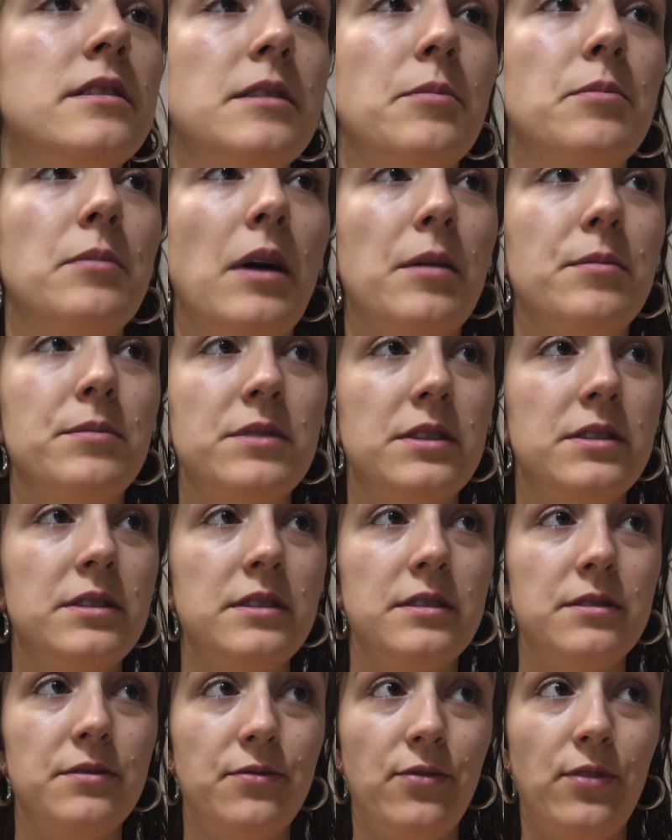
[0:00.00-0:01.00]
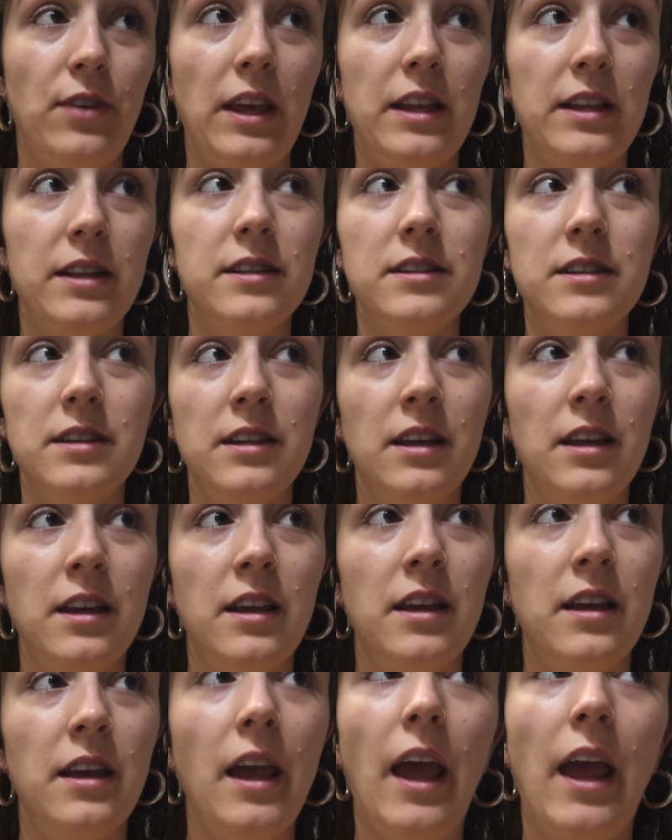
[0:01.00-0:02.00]
moms feed
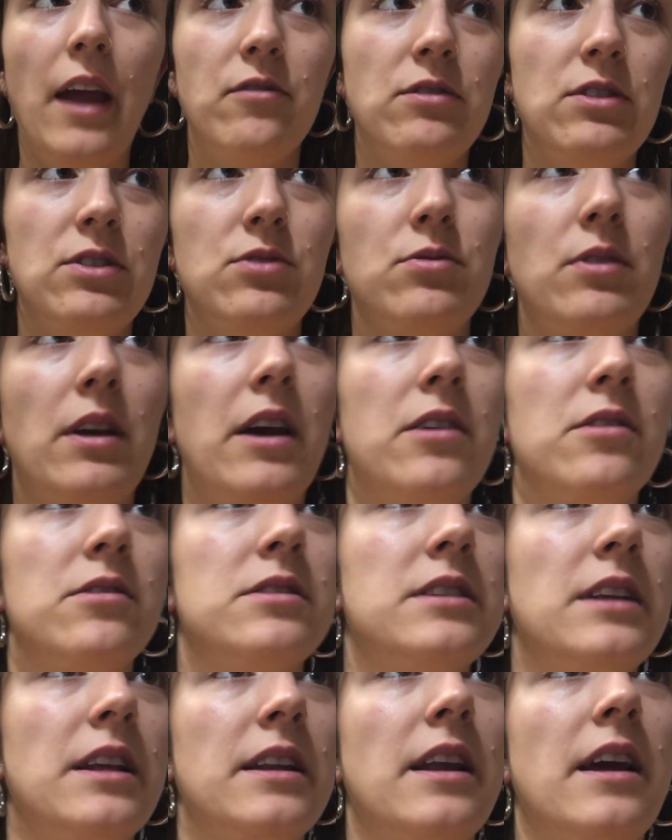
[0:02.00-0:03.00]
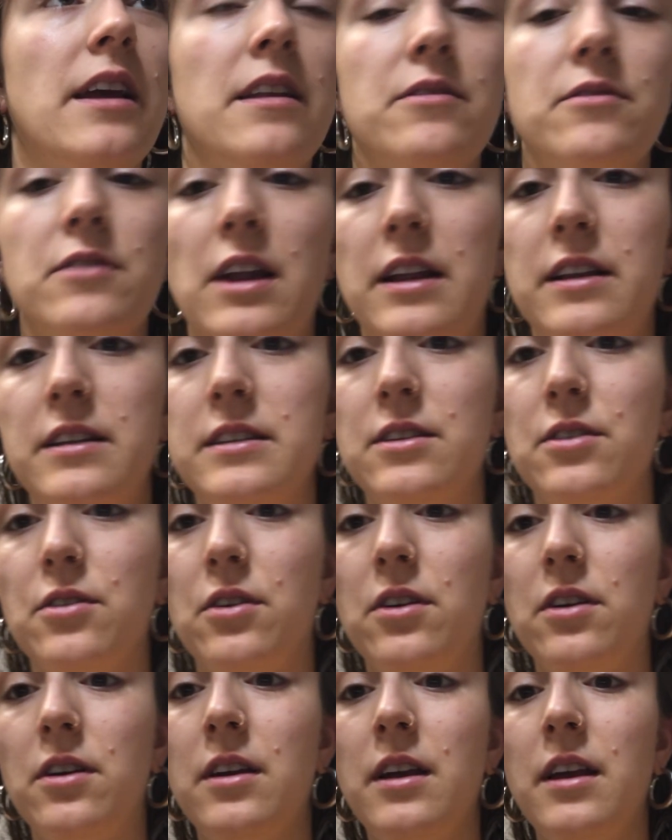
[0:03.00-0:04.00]
every 2 hours at night, right?
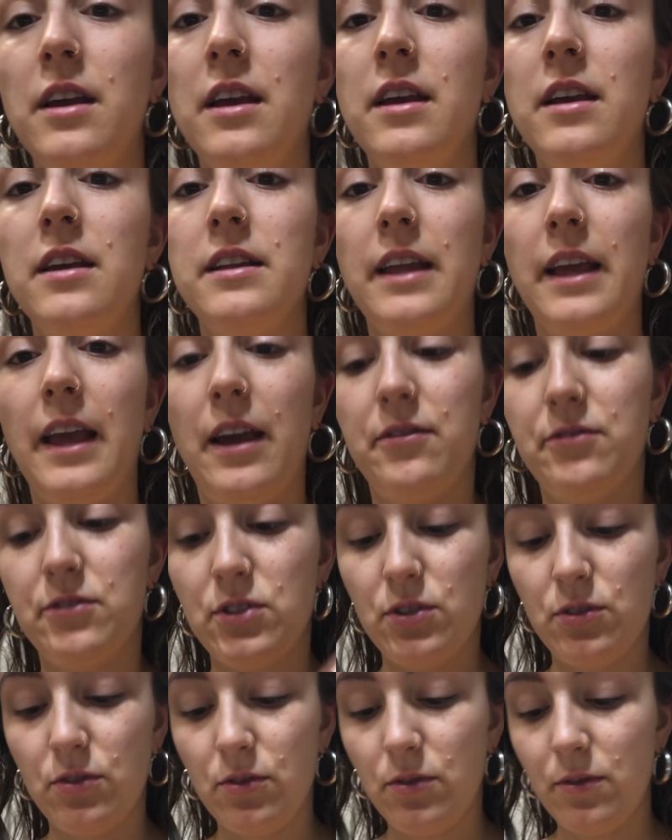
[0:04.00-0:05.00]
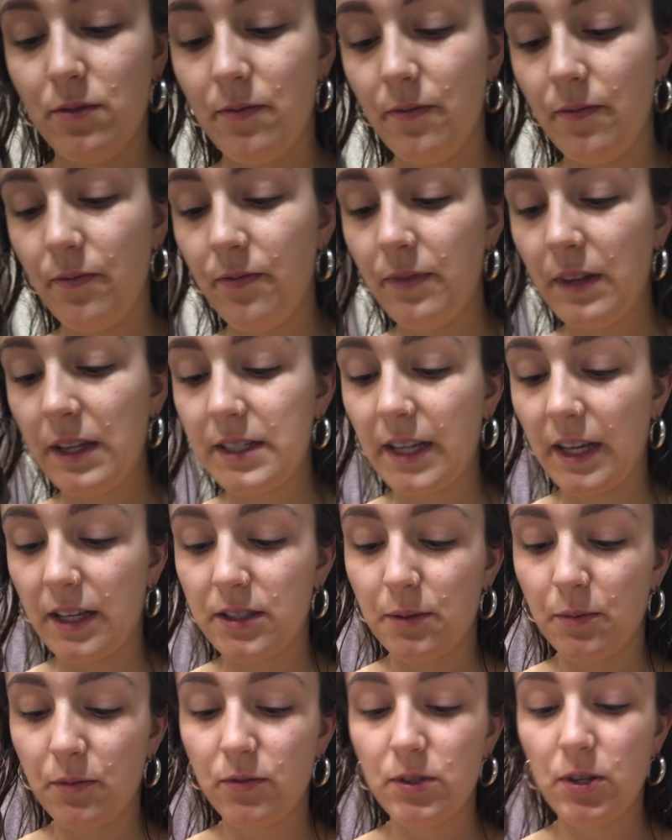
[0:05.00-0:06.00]
Or they have to, it takes
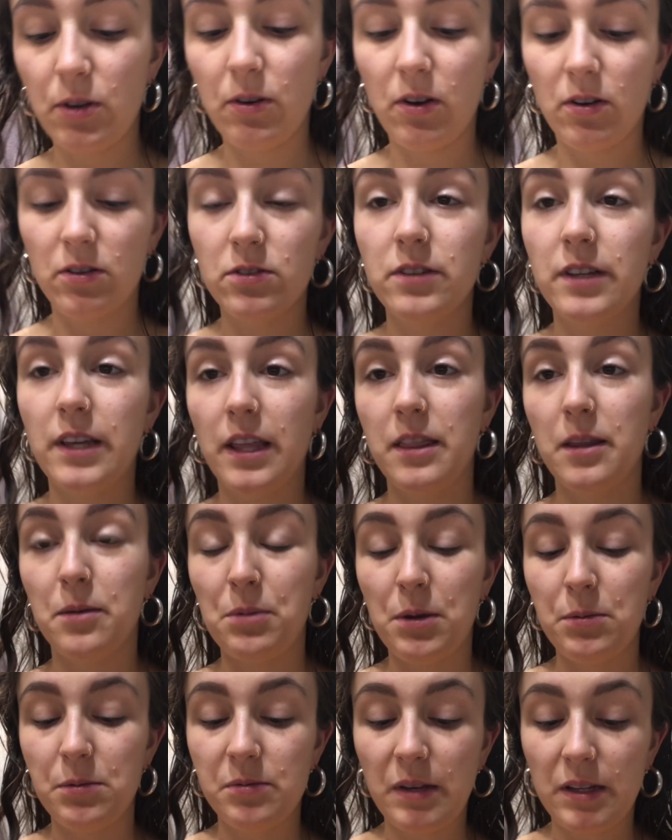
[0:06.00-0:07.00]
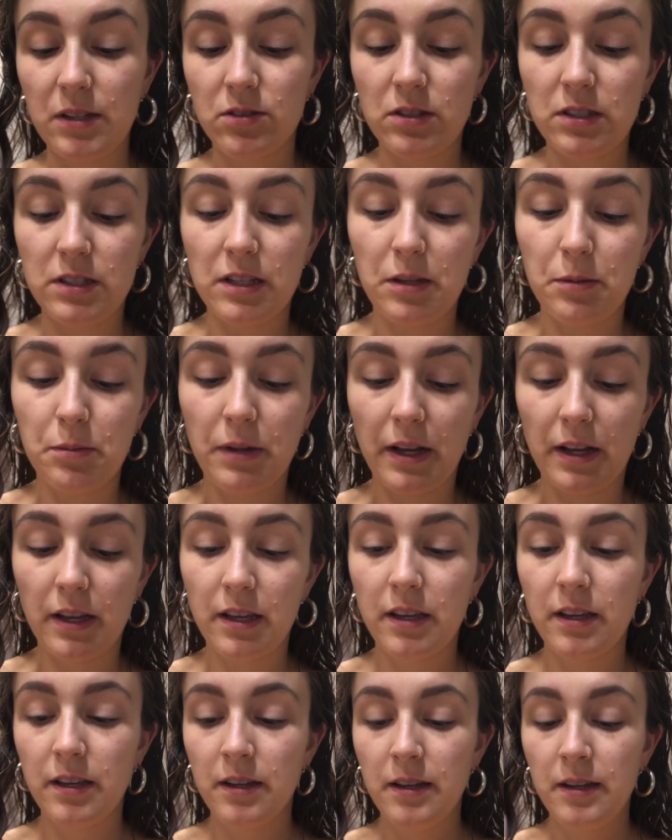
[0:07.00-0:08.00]
them so long to get their baby back to sleep. Like,
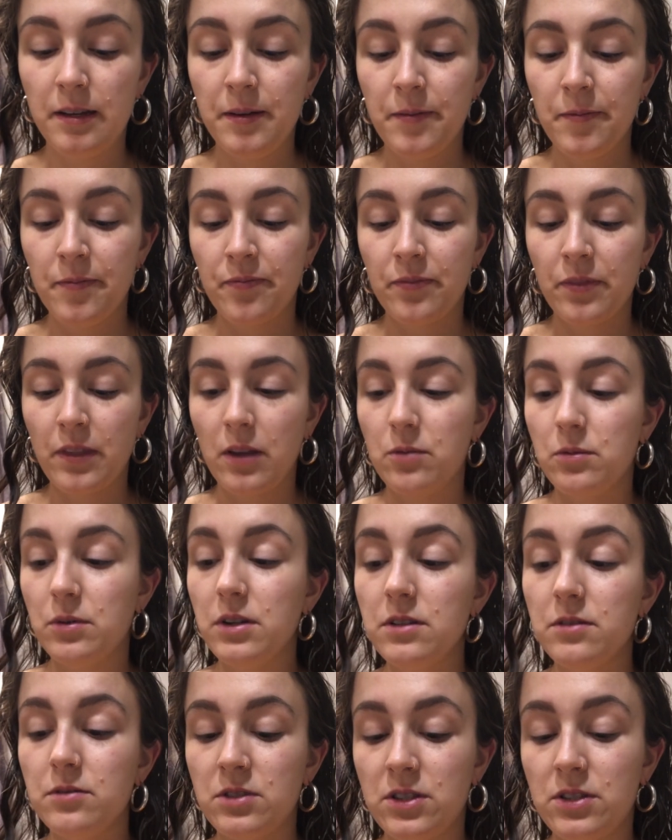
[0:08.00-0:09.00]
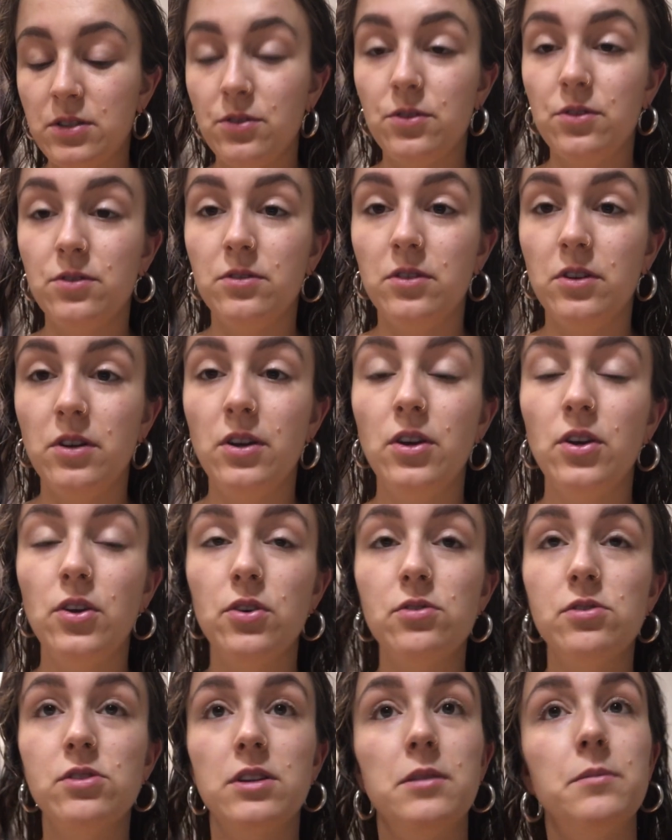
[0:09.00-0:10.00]
we're still
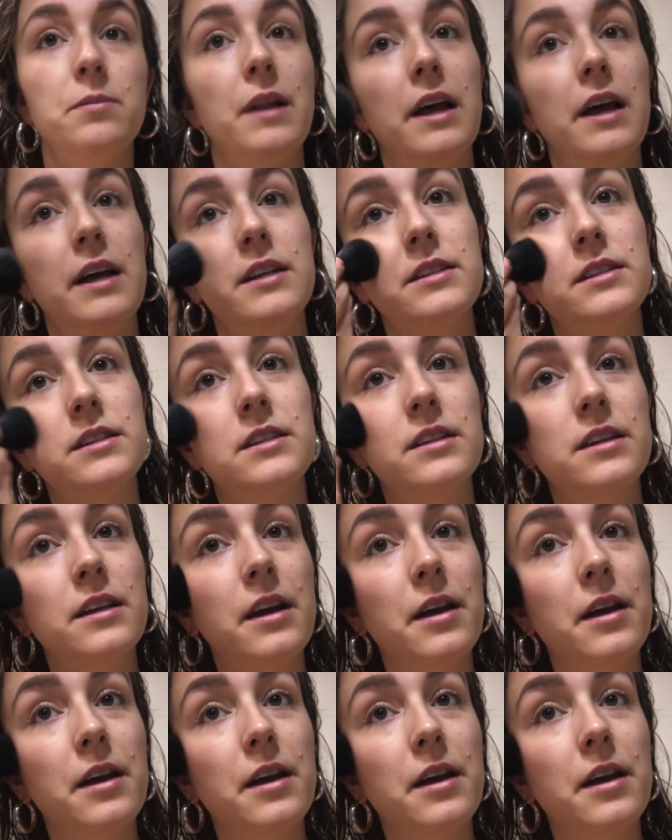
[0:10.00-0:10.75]
hugely blessed.